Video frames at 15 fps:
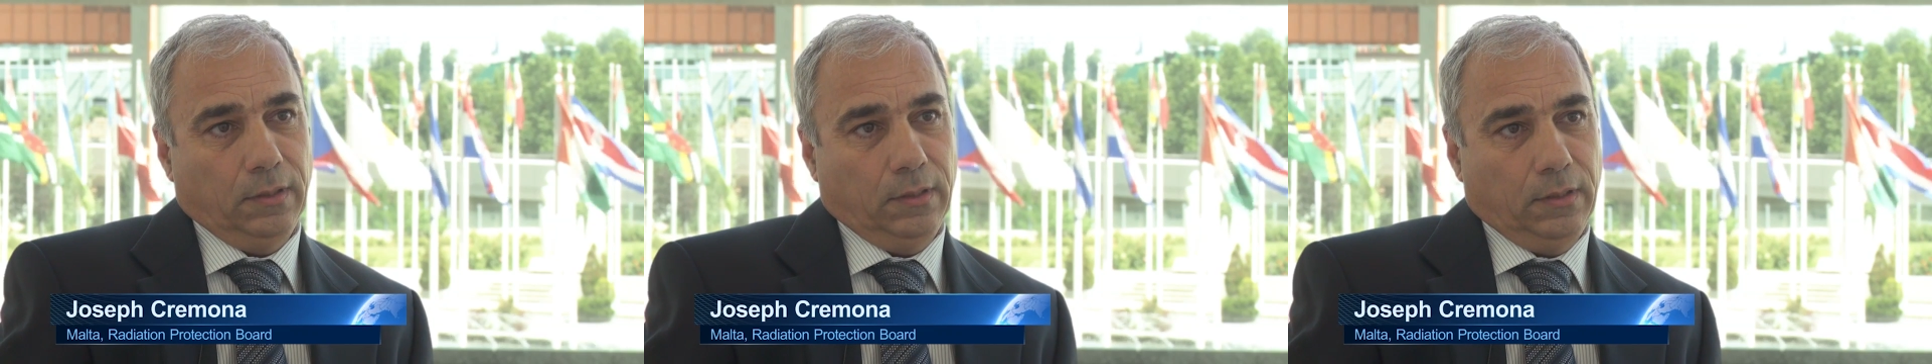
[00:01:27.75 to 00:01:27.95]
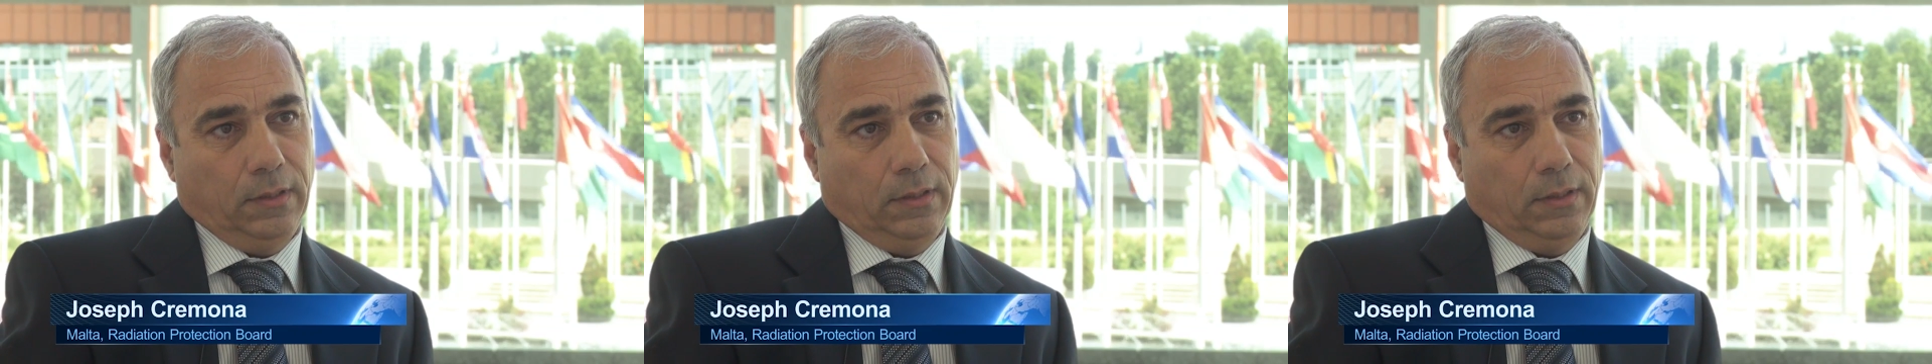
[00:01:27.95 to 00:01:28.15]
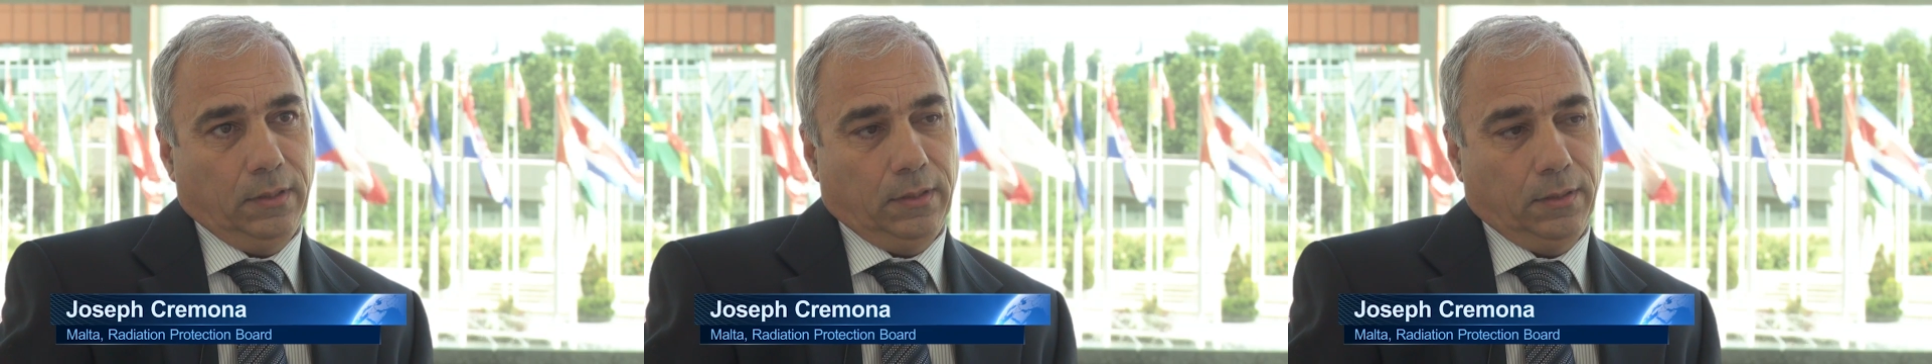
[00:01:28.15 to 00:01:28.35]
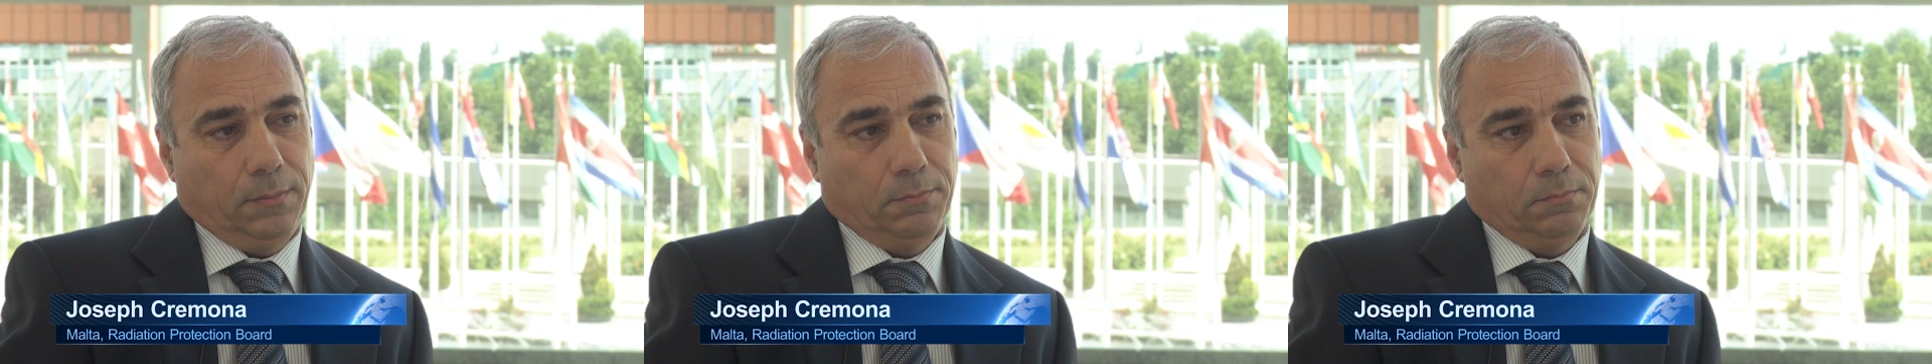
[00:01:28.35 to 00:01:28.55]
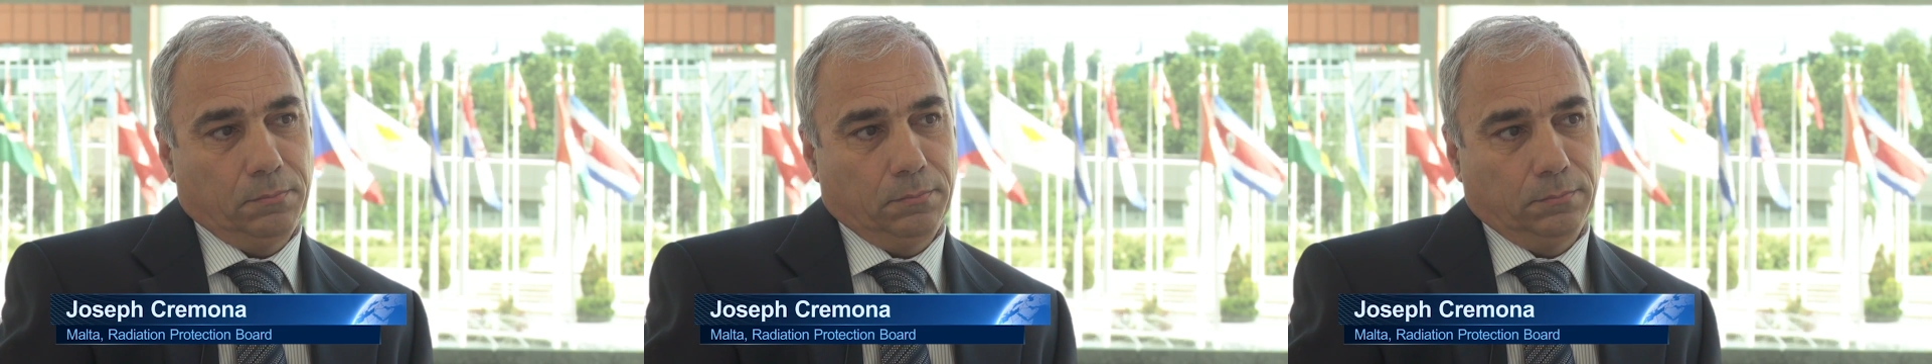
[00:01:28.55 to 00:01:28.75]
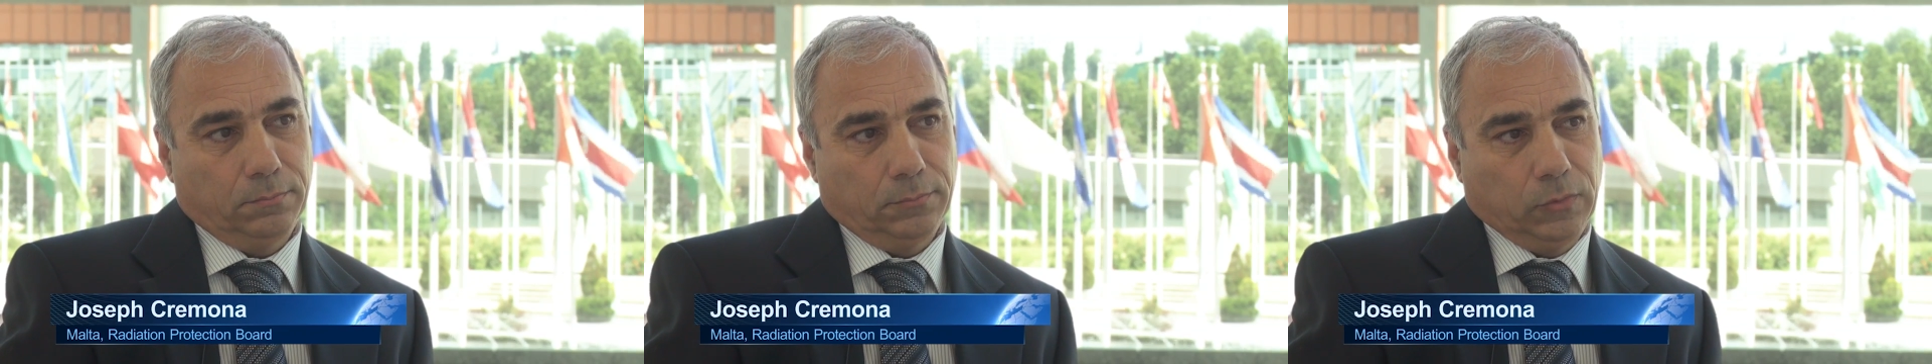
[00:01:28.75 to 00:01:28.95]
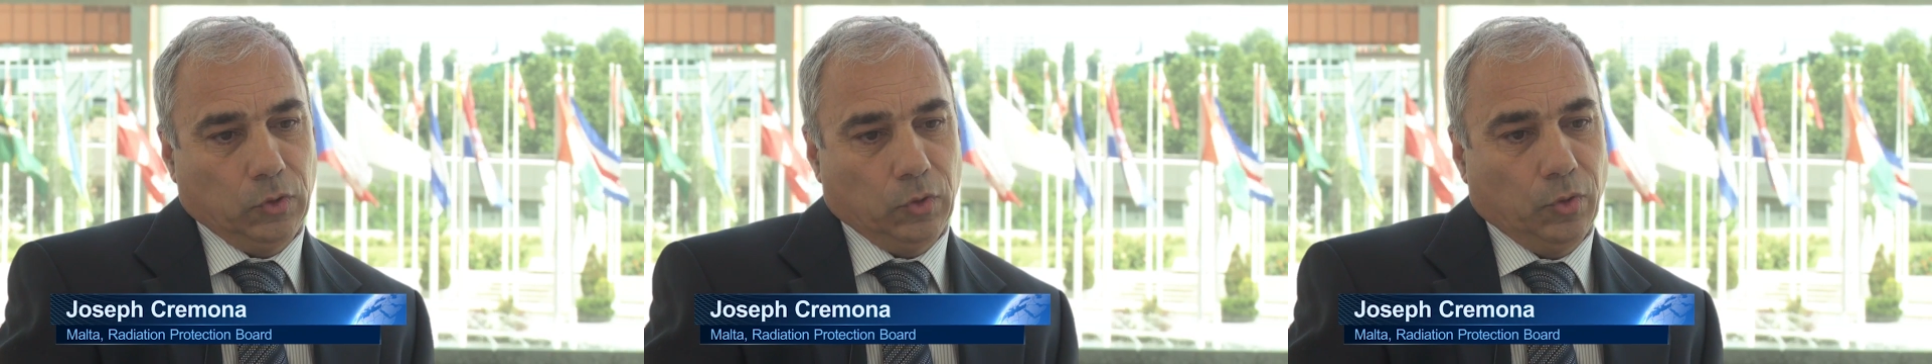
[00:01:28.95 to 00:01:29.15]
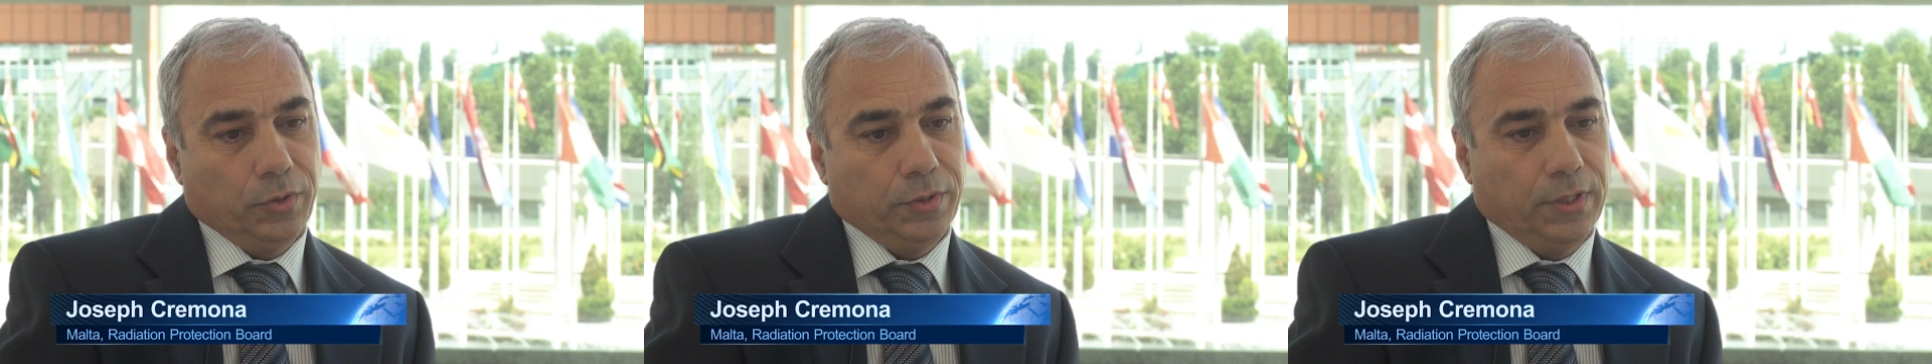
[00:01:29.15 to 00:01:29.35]
um,
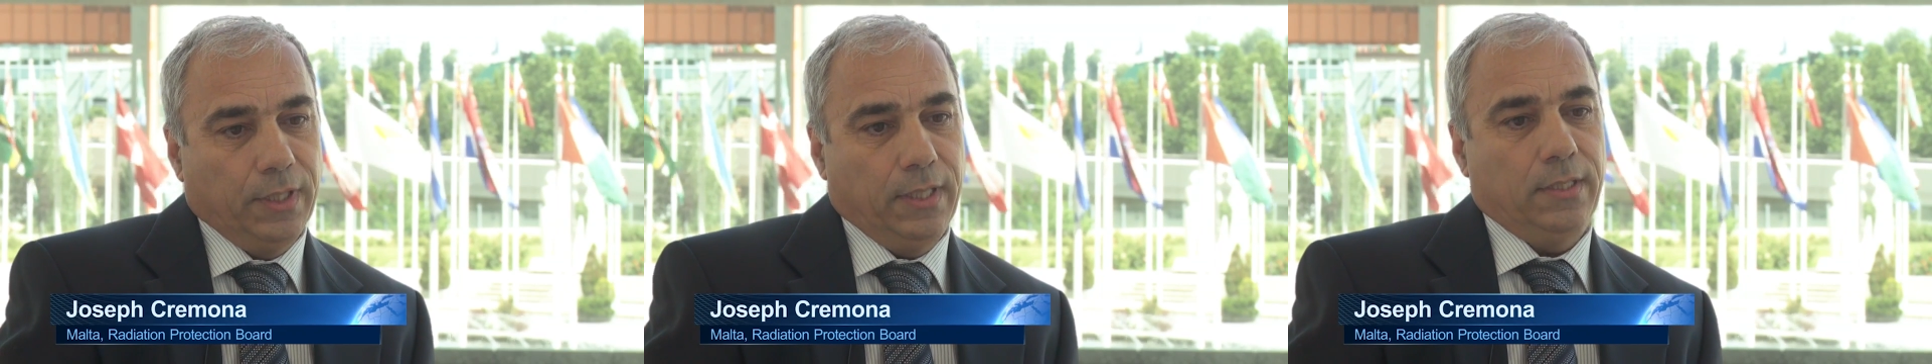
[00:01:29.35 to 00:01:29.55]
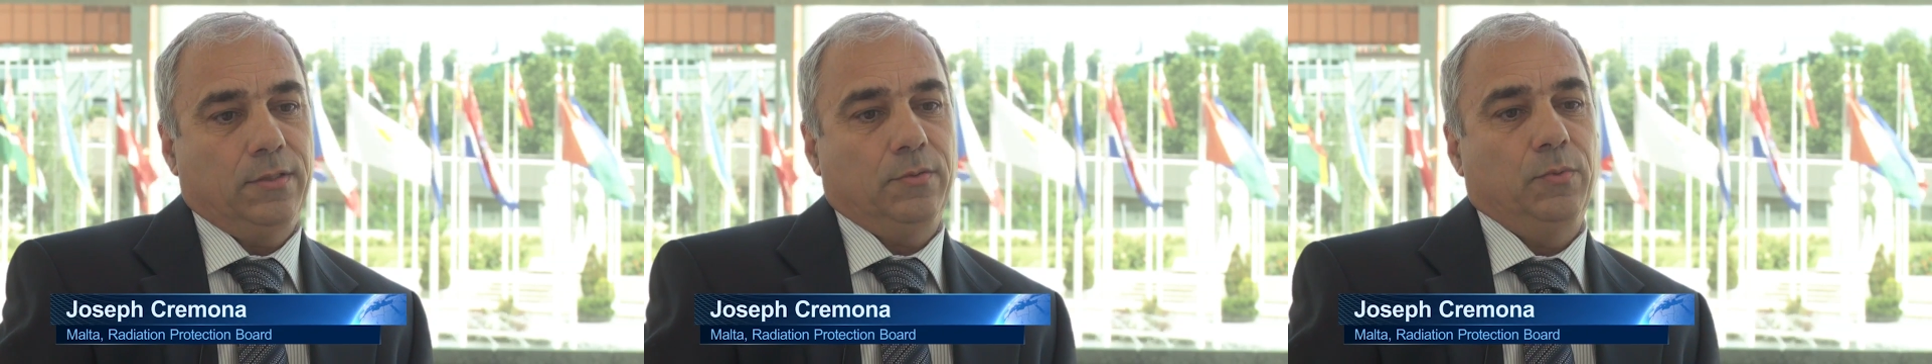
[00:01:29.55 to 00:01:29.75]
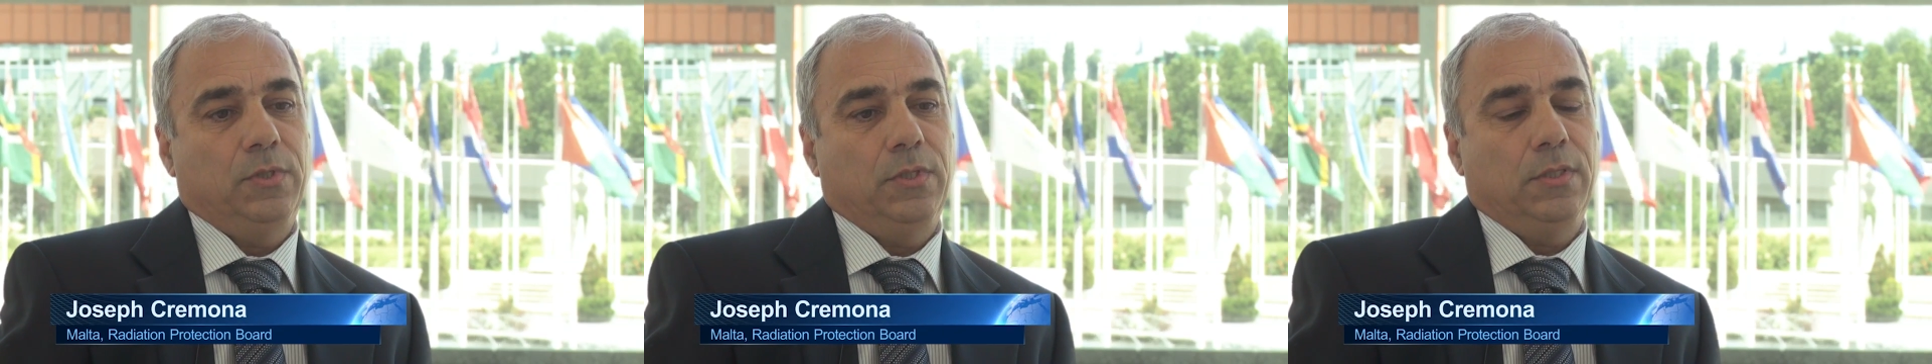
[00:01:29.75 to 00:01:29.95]
continents, which